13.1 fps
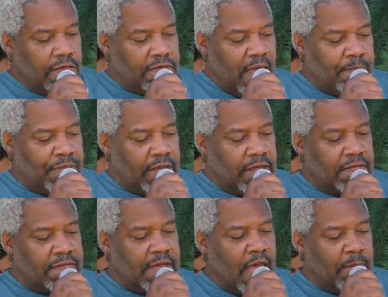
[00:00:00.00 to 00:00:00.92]
Something
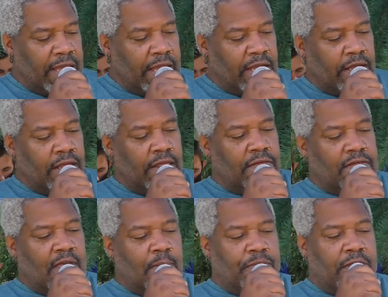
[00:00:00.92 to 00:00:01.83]
is coming,
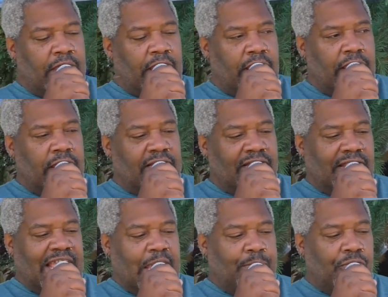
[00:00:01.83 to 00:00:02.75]
something is
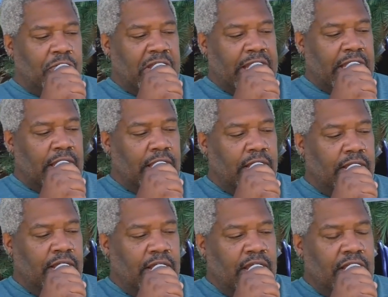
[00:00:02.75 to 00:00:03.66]
laboring,
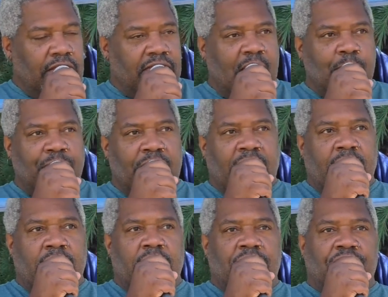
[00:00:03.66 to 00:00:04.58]
something
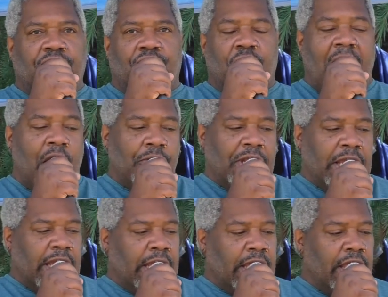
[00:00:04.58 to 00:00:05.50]
is
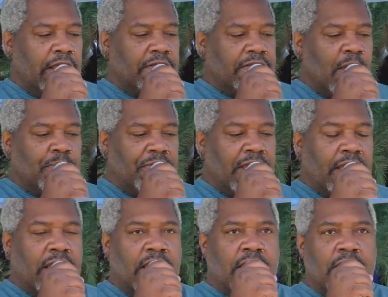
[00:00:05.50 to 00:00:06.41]
crowning,
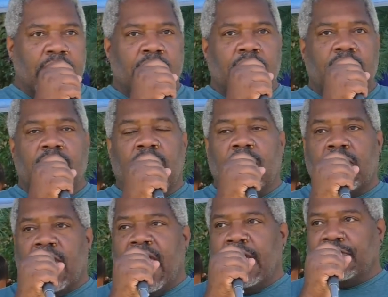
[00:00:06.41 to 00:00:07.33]
something
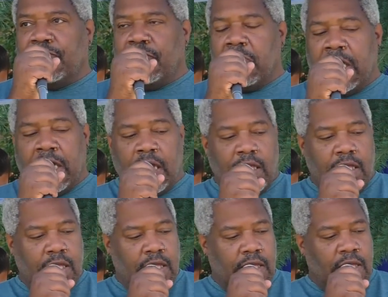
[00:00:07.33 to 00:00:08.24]
is entering.
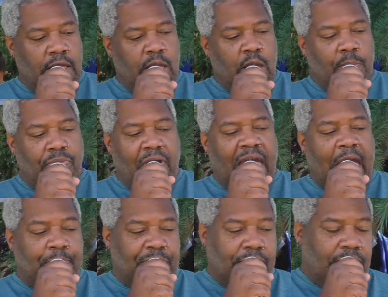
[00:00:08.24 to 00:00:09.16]

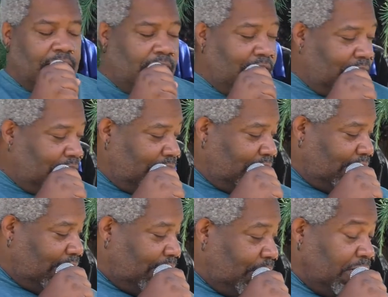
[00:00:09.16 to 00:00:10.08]
Perhaps
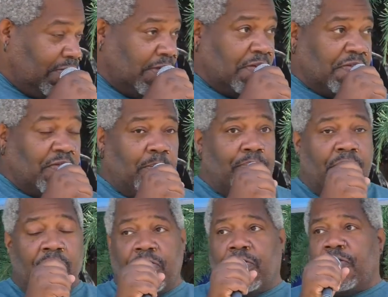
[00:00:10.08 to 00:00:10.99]
this is the
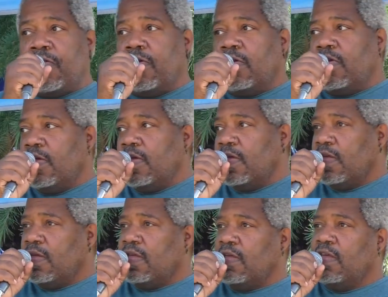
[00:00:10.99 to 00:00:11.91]
birth
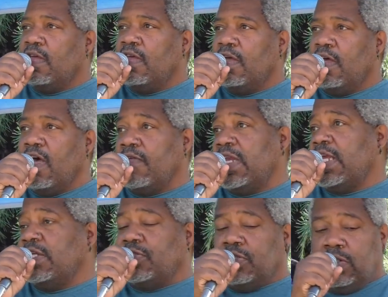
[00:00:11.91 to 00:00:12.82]
of a
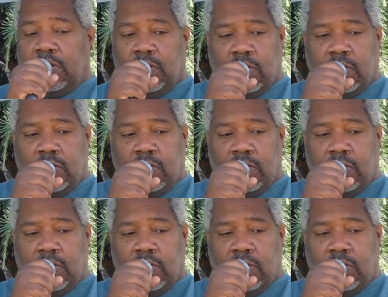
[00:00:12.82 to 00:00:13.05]
nation.